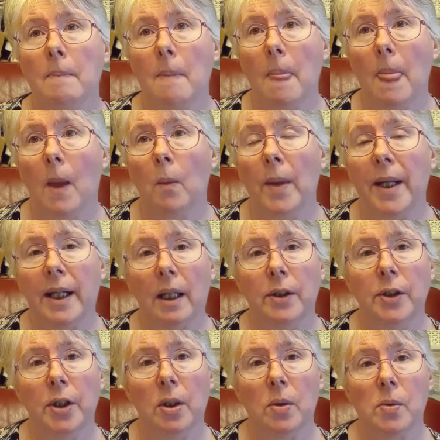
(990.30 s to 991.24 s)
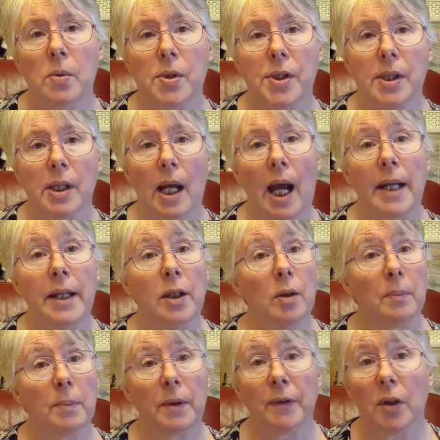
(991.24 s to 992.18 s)
We can use any
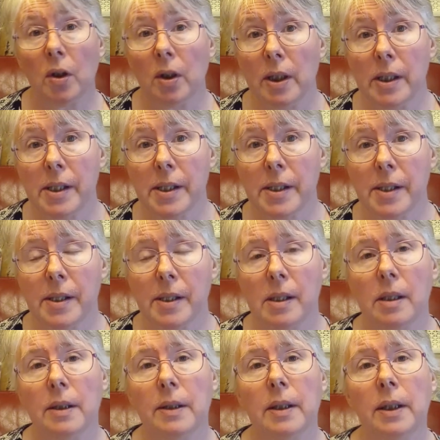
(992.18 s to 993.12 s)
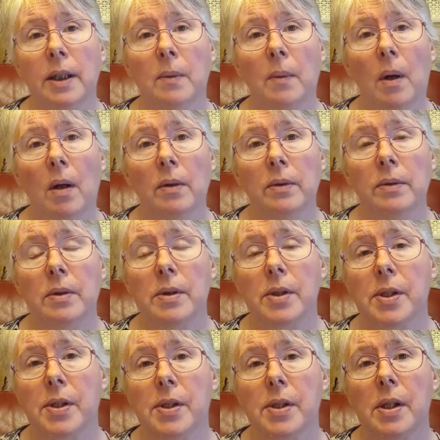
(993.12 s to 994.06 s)
number of colours that you
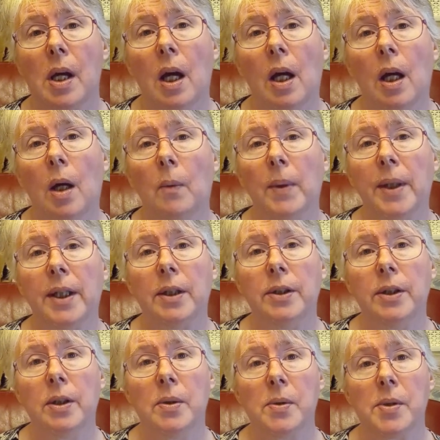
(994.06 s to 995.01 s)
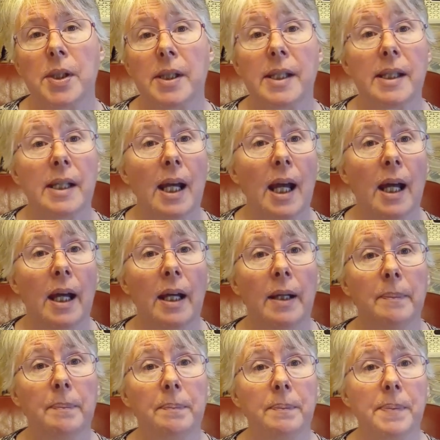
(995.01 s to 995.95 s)
want. We can use
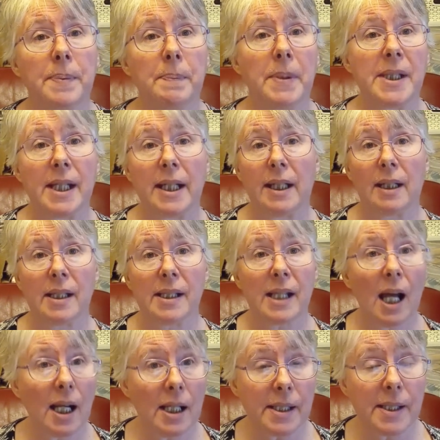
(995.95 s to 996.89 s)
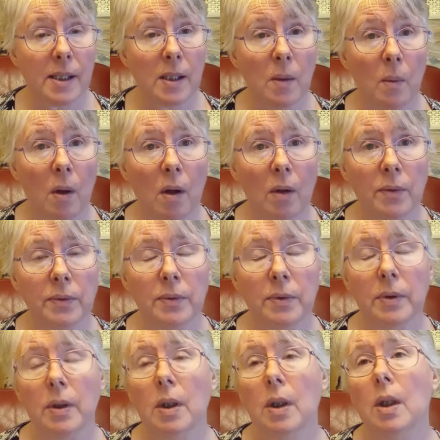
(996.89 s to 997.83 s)
a particular size that you want.
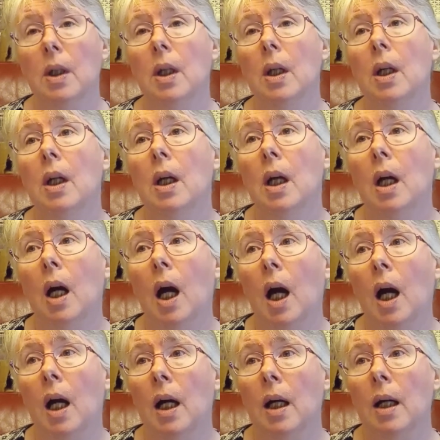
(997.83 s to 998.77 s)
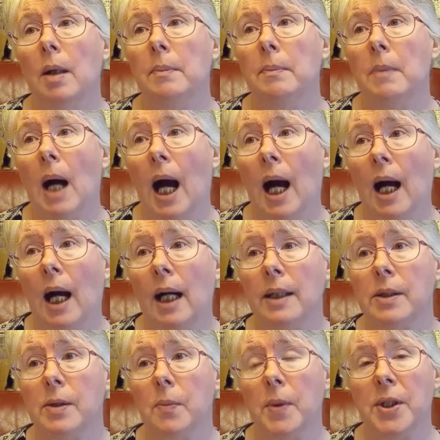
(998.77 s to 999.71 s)

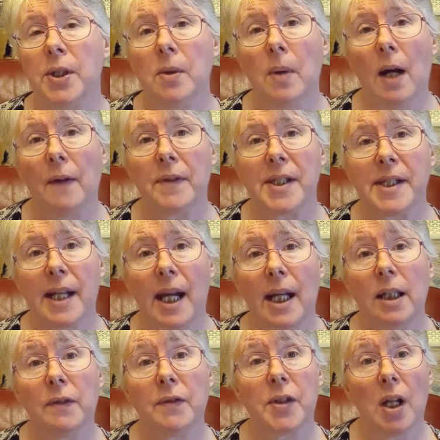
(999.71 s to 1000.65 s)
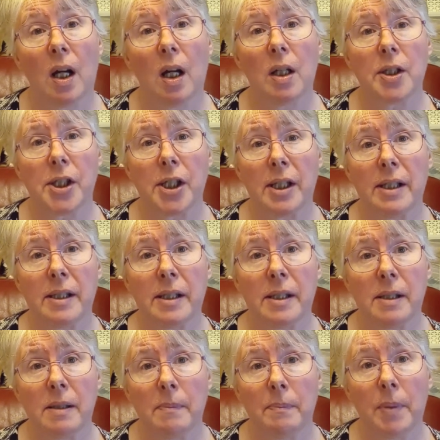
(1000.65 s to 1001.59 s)
And we do have a scale of
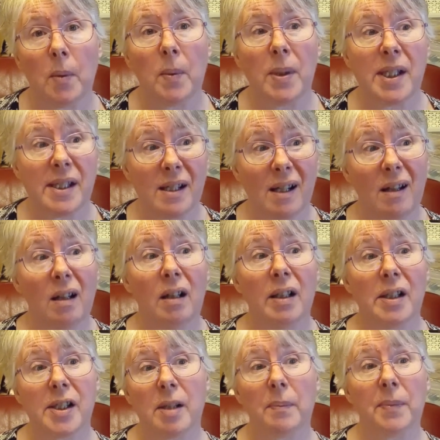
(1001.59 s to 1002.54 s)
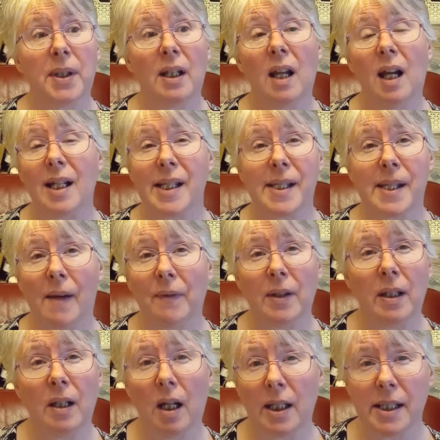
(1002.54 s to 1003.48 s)
charges, but we start at something like
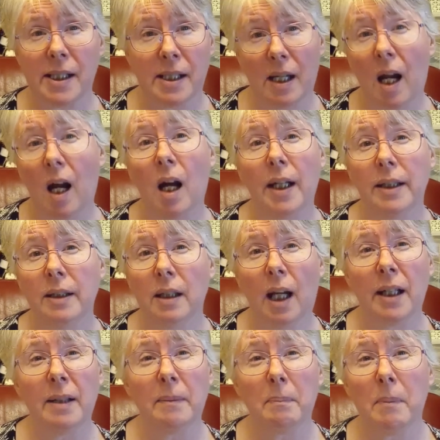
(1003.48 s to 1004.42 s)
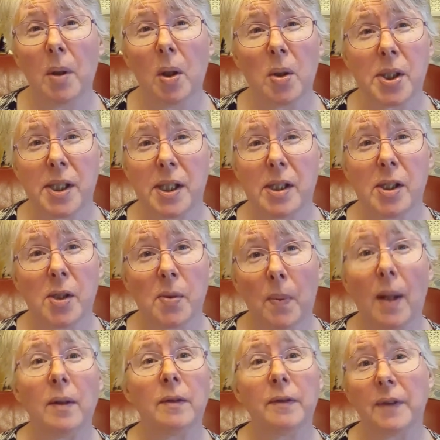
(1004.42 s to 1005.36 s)
$7.99 and the most is
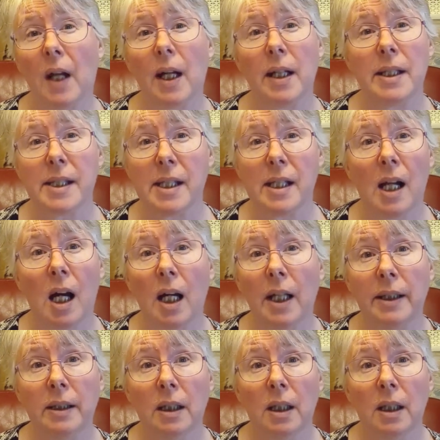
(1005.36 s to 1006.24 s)
$12.99.